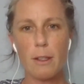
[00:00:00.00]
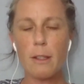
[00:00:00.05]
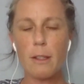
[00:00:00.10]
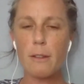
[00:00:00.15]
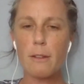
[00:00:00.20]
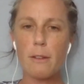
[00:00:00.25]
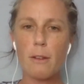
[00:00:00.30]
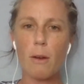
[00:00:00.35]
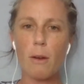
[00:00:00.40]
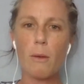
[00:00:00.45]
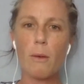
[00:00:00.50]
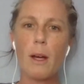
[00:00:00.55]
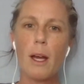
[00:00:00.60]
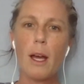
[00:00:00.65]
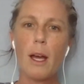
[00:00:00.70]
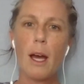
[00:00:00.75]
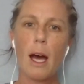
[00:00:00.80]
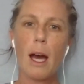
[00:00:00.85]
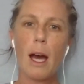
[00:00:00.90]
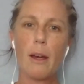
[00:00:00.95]
So
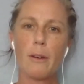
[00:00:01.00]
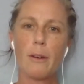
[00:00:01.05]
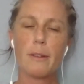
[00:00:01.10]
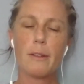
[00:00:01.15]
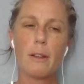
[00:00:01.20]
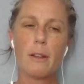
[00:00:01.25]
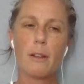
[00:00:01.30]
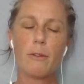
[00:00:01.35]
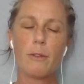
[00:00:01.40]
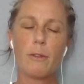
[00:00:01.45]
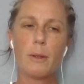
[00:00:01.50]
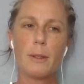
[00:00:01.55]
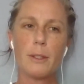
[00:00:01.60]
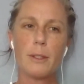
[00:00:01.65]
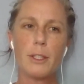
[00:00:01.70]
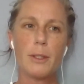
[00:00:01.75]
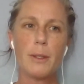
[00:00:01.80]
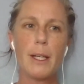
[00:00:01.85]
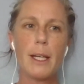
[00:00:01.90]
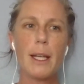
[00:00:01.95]
I always look forward
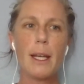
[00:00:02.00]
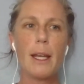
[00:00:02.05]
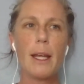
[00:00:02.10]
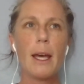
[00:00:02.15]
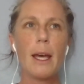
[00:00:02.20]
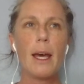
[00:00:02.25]
to it.